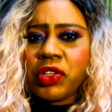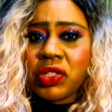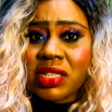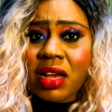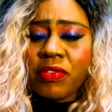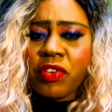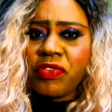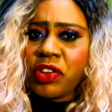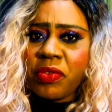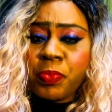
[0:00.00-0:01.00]
yourself or
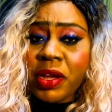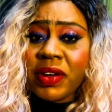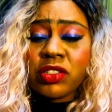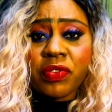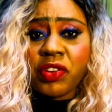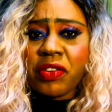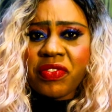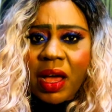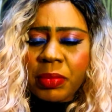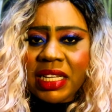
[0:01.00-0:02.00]
for your parents or for your
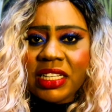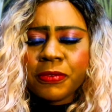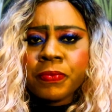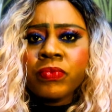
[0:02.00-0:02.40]
family.